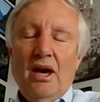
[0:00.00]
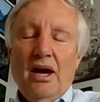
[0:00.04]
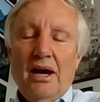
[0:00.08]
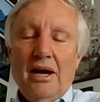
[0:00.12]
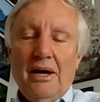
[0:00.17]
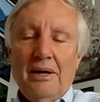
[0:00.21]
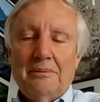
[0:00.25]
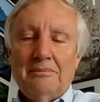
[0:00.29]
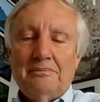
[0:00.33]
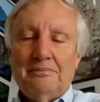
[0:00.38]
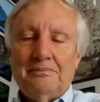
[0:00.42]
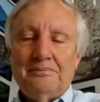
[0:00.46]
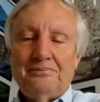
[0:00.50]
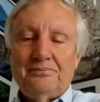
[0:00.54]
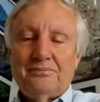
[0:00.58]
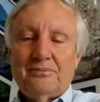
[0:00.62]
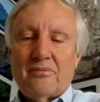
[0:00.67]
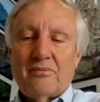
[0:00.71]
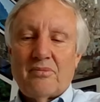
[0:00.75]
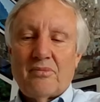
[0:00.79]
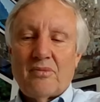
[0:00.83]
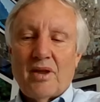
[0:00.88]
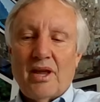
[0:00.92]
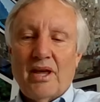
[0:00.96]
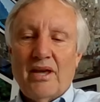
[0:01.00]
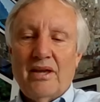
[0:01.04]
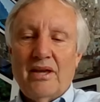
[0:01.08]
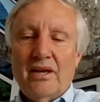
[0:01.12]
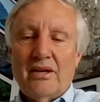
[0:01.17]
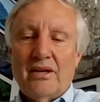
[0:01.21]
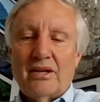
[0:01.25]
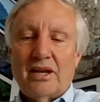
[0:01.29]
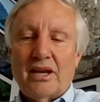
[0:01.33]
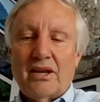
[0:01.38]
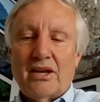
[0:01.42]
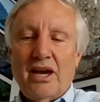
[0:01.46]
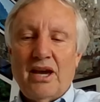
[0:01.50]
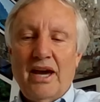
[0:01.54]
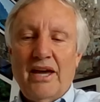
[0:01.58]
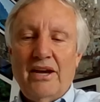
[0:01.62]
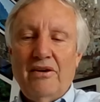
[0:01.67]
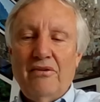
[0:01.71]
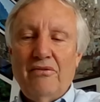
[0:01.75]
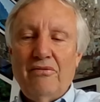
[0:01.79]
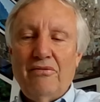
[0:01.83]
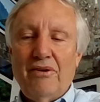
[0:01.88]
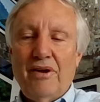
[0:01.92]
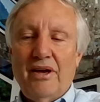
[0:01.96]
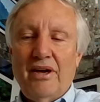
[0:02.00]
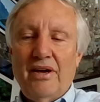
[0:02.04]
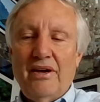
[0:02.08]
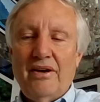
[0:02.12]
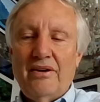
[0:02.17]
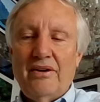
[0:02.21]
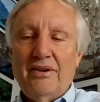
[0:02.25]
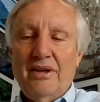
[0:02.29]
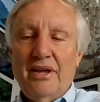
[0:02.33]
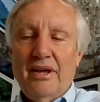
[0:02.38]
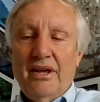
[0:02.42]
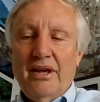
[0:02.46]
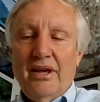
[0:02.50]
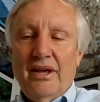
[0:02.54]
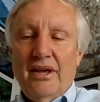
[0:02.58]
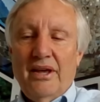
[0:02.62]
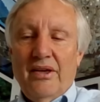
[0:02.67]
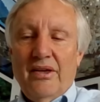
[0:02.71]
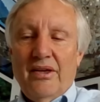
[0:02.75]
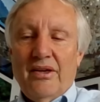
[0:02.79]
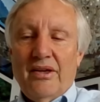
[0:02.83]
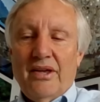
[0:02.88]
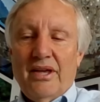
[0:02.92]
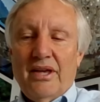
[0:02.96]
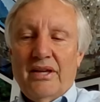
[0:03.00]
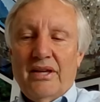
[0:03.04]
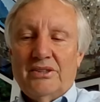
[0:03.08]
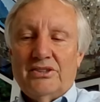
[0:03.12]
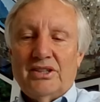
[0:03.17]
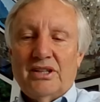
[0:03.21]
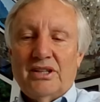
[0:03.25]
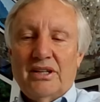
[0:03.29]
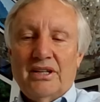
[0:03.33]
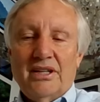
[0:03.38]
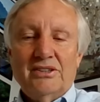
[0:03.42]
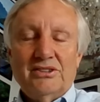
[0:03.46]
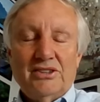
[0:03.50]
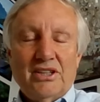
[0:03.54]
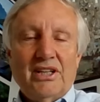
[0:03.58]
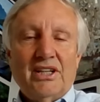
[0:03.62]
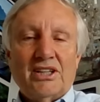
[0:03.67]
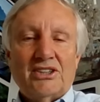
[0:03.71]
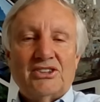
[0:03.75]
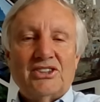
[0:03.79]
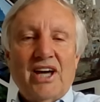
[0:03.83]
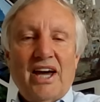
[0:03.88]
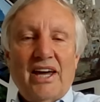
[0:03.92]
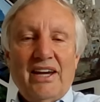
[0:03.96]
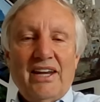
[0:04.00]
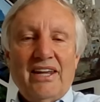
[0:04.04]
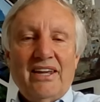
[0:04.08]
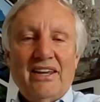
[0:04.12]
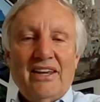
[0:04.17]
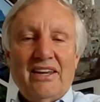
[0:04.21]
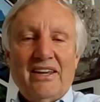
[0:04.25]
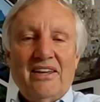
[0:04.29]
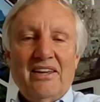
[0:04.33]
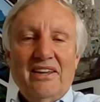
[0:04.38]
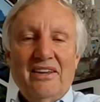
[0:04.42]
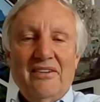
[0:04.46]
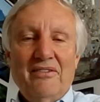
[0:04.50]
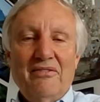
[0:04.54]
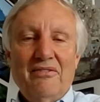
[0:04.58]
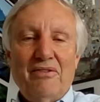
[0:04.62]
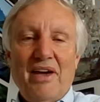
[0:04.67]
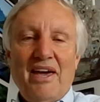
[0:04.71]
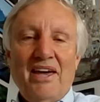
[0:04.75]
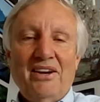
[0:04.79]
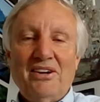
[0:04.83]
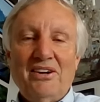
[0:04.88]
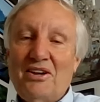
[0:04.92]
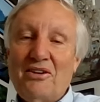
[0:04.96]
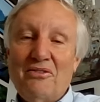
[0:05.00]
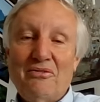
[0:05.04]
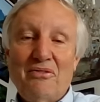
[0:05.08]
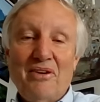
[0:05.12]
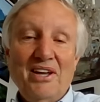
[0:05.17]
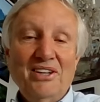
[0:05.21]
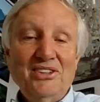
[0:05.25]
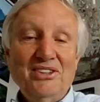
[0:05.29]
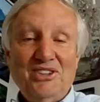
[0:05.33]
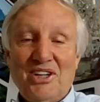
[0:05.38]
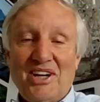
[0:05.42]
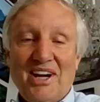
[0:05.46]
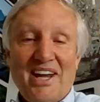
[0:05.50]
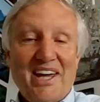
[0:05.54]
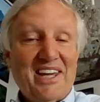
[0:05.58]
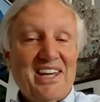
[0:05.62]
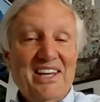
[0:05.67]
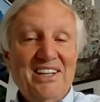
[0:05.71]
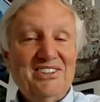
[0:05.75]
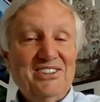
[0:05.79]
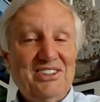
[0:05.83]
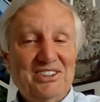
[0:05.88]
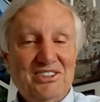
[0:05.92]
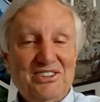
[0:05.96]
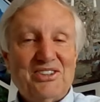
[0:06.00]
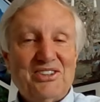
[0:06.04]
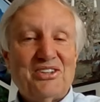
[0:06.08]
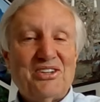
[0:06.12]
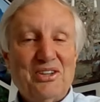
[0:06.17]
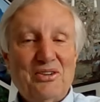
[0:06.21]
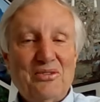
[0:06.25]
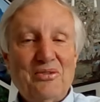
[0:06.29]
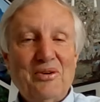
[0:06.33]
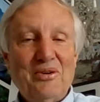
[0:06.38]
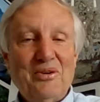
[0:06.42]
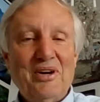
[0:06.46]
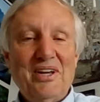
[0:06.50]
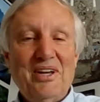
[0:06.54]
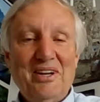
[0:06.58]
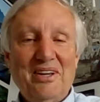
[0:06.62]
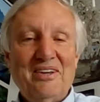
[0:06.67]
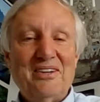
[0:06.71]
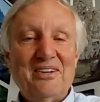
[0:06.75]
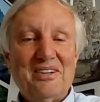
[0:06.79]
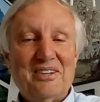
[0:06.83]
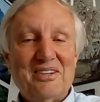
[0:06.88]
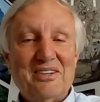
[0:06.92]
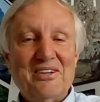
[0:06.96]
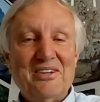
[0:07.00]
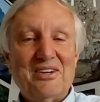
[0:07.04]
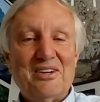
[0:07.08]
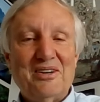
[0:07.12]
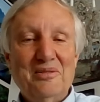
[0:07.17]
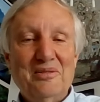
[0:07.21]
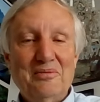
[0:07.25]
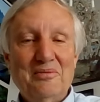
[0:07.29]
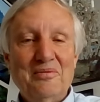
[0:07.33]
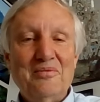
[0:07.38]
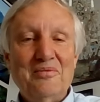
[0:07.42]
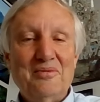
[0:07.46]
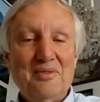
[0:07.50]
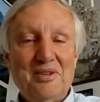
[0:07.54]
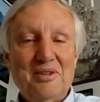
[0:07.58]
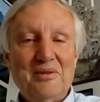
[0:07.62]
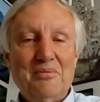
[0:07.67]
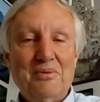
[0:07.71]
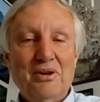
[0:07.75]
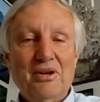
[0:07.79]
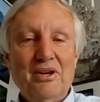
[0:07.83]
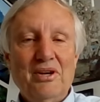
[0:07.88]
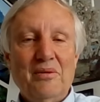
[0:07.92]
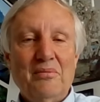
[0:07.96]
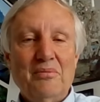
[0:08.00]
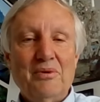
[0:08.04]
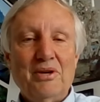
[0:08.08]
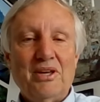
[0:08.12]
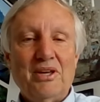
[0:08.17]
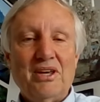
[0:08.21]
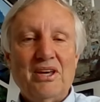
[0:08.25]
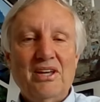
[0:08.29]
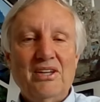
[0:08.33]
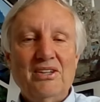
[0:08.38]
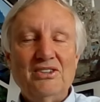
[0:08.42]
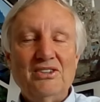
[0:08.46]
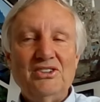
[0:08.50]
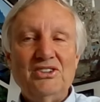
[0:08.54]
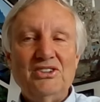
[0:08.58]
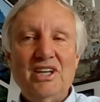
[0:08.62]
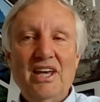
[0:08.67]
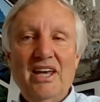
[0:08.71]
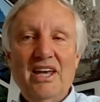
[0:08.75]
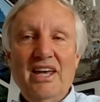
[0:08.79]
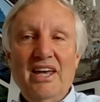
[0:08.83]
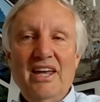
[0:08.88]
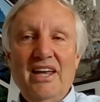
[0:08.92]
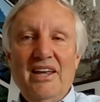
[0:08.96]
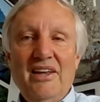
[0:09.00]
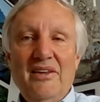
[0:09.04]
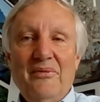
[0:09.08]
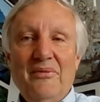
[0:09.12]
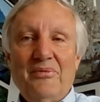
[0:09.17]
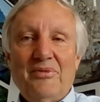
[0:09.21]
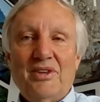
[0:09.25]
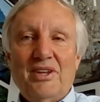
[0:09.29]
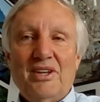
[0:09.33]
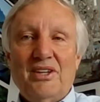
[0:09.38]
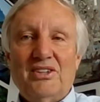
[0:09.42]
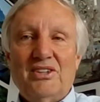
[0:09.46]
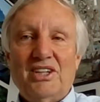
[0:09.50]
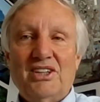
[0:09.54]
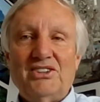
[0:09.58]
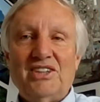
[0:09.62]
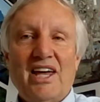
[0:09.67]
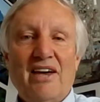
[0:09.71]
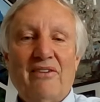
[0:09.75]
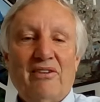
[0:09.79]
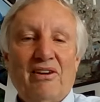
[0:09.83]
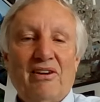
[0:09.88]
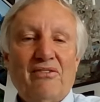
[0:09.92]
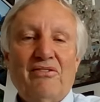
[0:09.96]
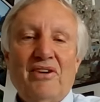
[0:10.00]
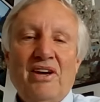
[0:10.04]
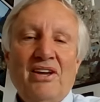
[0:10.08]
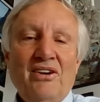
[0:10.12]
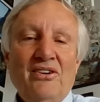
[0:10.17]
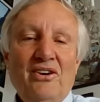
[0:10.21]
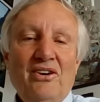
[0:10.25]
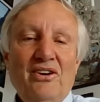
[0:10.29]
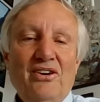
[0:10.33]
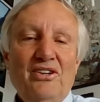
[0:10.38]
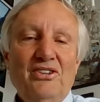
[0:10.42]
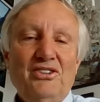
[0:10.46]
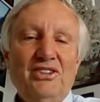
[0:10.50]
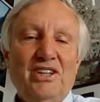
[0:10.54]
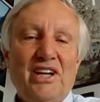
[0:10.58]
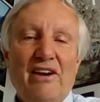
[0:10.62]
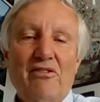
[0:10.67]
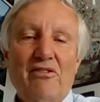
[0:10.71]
um, it, it, kind of uh, is, a, is an exciting fan convention, I guess, is a good way to to to put it because just having vendors and